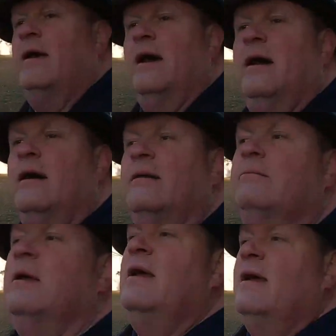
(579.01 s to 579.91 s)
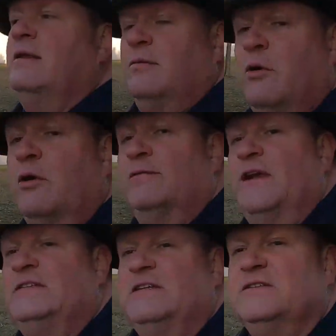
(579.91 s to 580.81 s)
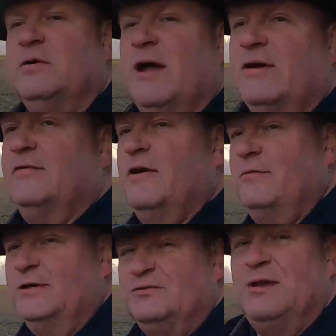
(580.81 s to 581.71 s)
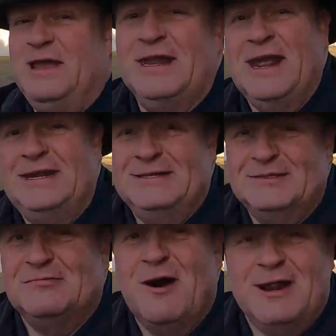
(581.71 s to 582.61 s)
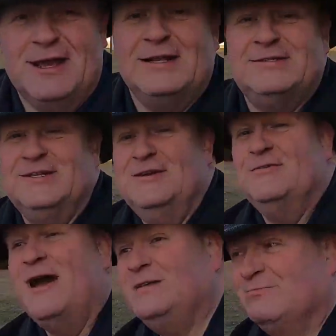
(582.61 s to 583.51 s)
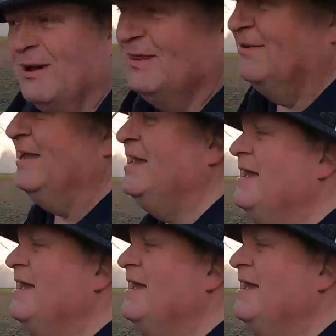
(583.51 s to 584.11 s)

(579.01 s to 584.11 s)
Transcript: The War of 1812, which we Canadians won against the US, by the way.